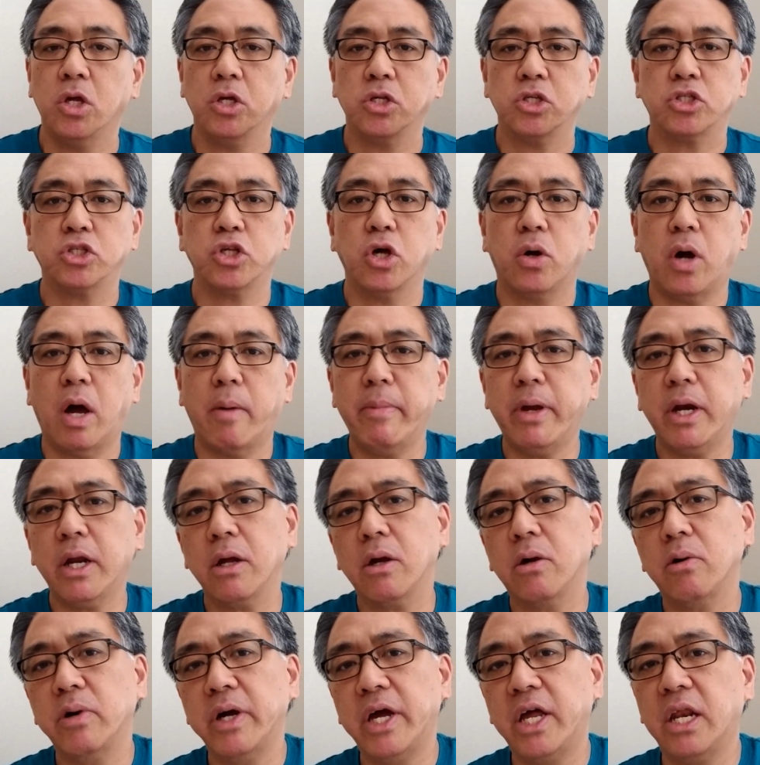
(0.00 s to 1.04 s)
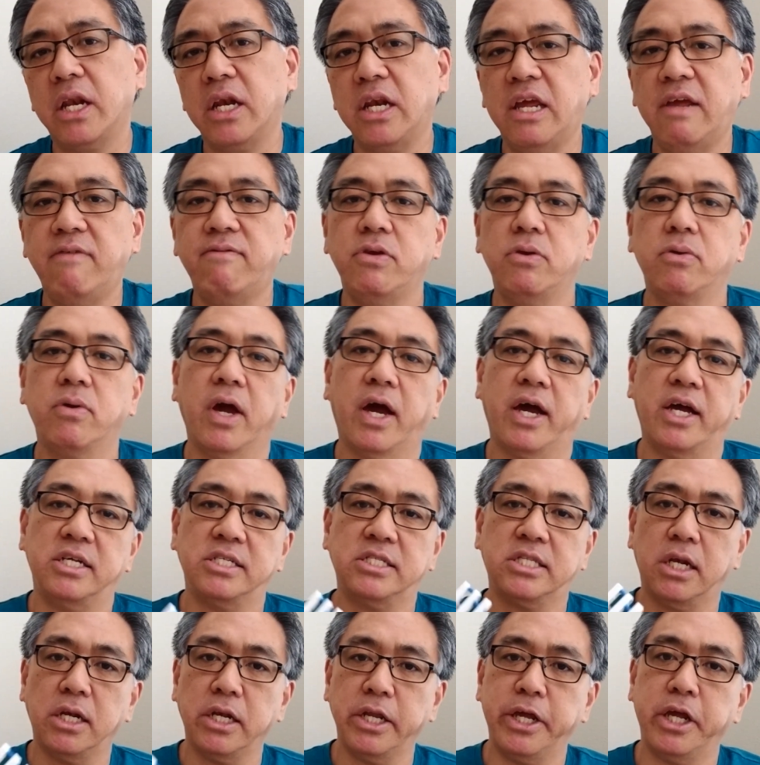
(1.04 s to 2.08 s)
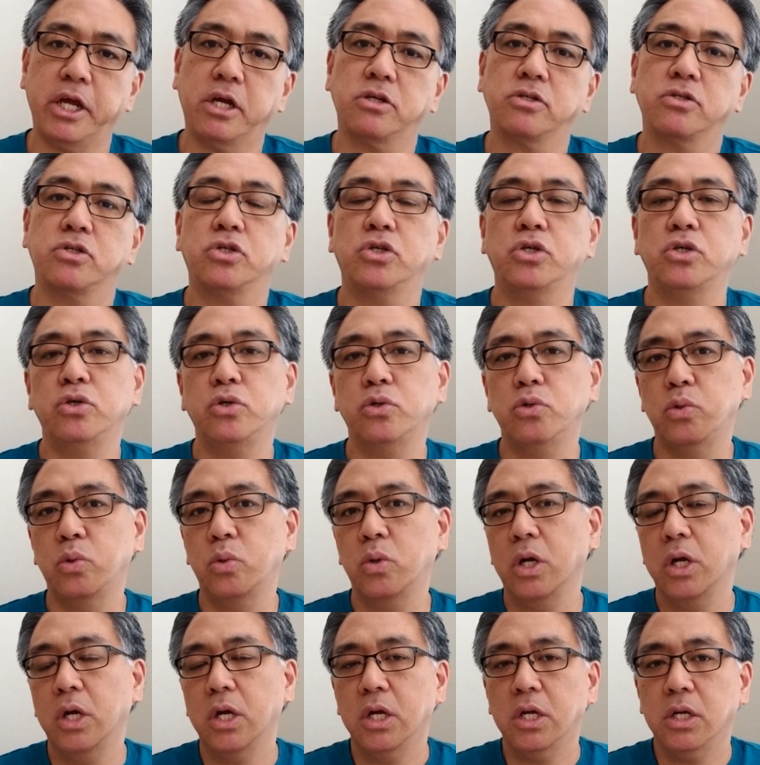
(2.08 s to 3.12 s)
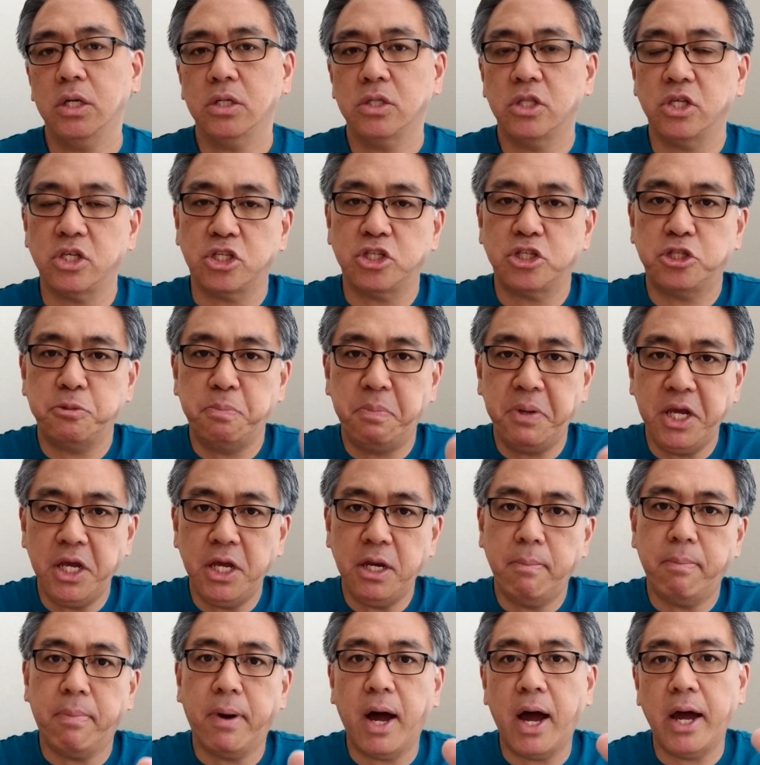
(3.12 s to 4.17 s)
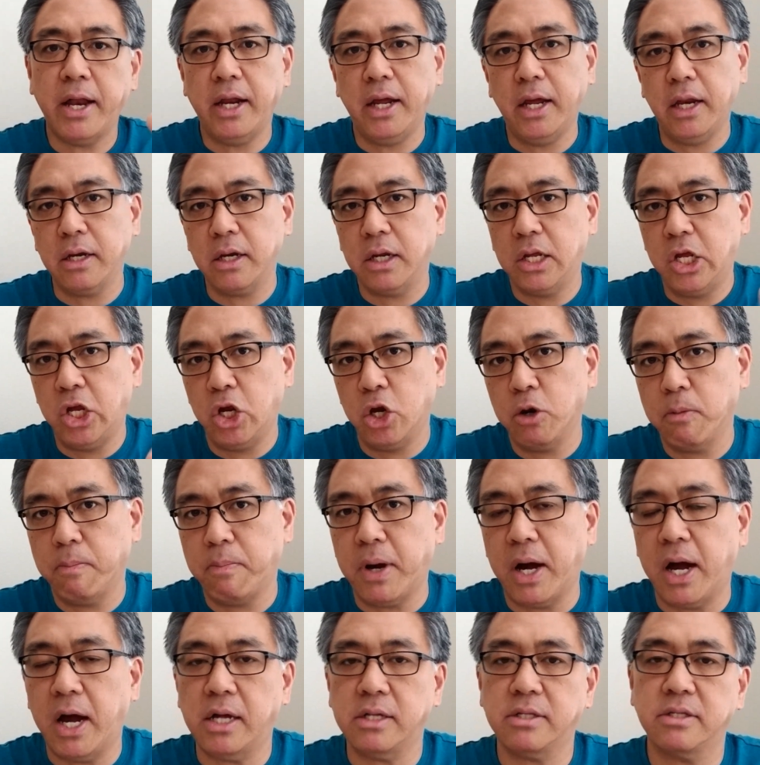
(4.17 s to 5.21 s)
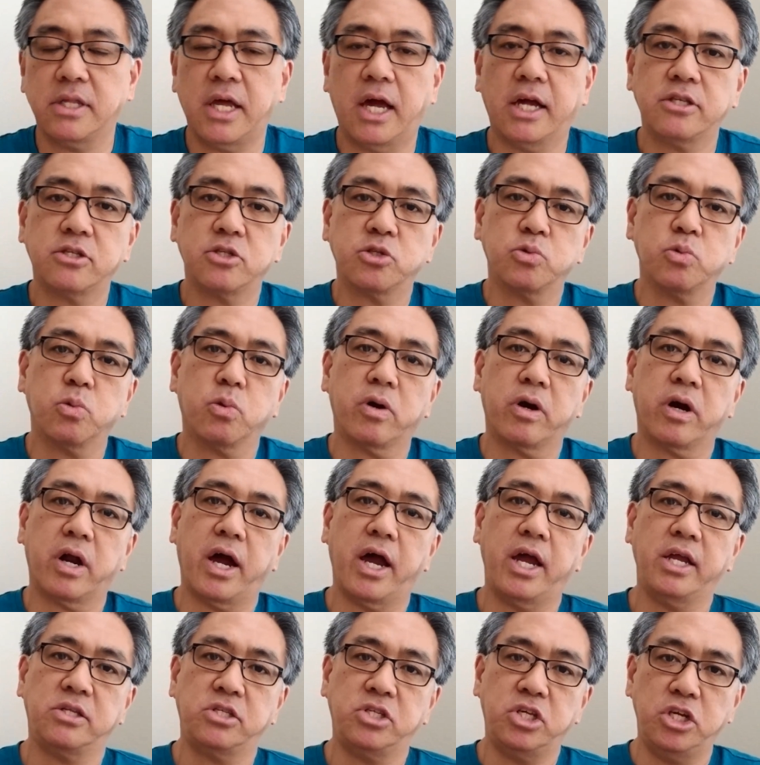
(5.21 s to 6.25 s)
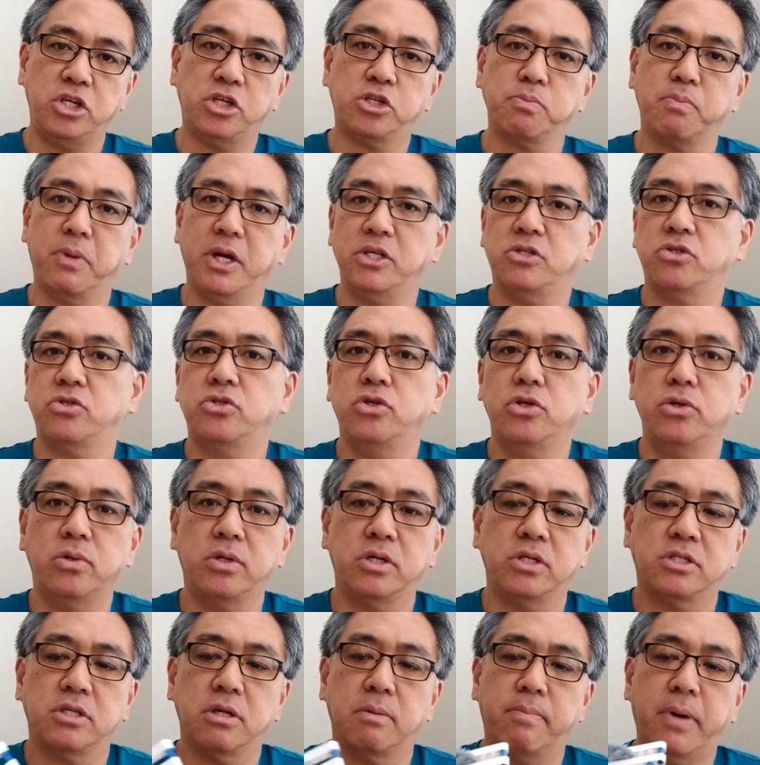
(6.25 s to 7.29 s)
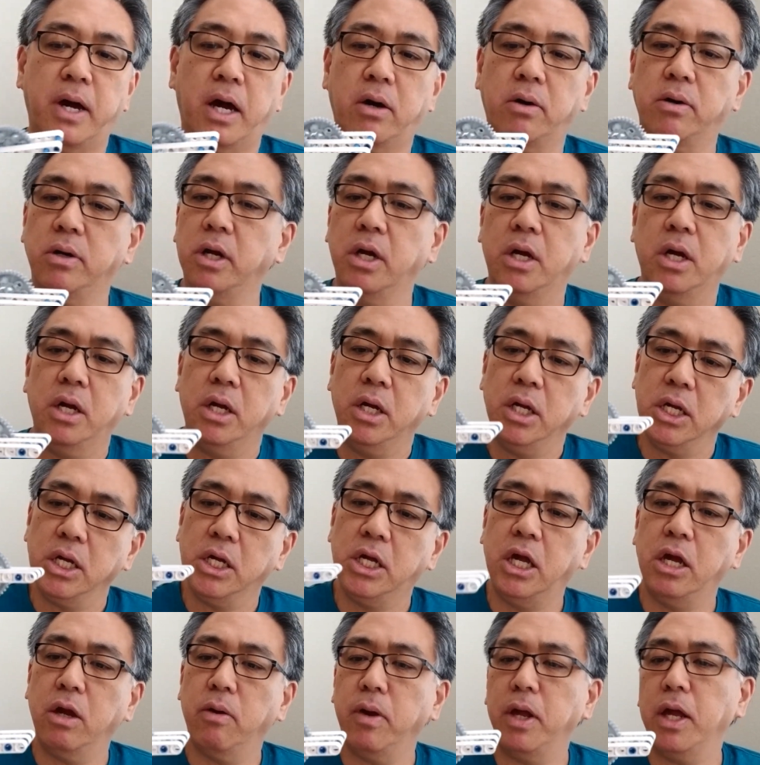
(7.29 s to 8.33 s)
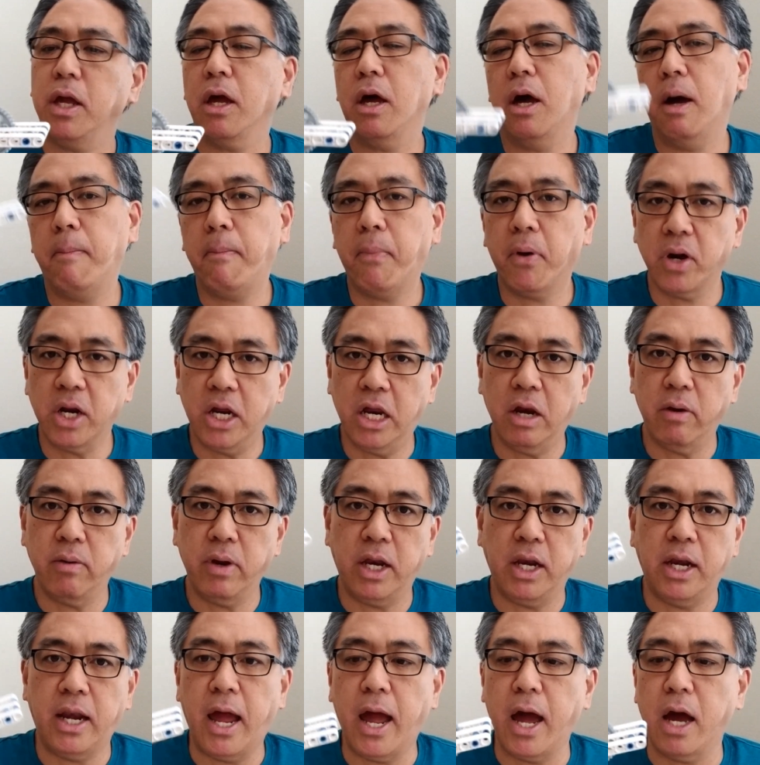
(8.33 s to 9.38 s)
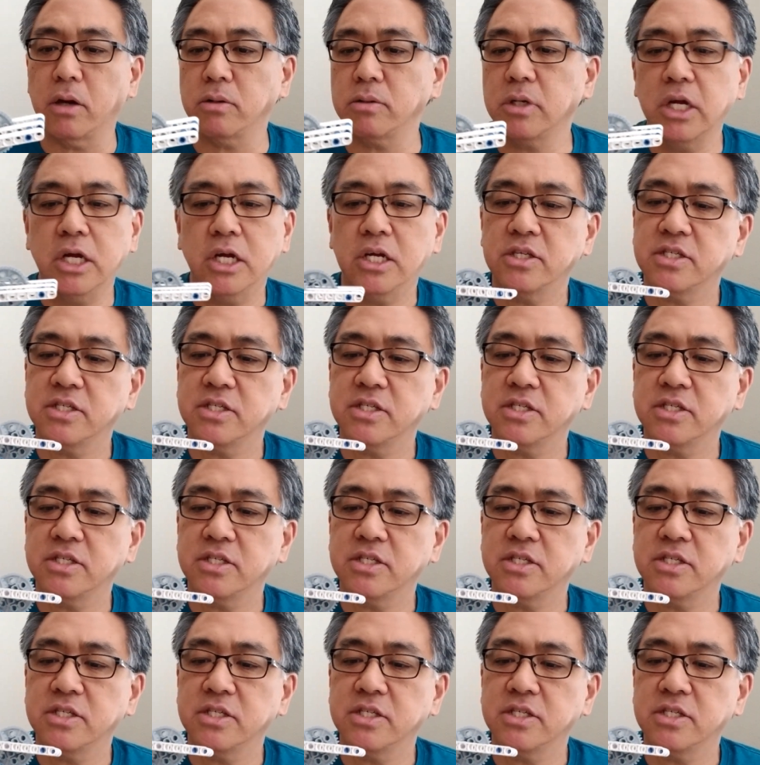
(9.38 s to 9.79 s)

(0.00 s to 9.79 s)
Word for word: So I'm going to go ahead and leave you guys the link to the SpeedBot and GearBot. That's where I teach my students about gearing up or gearing down.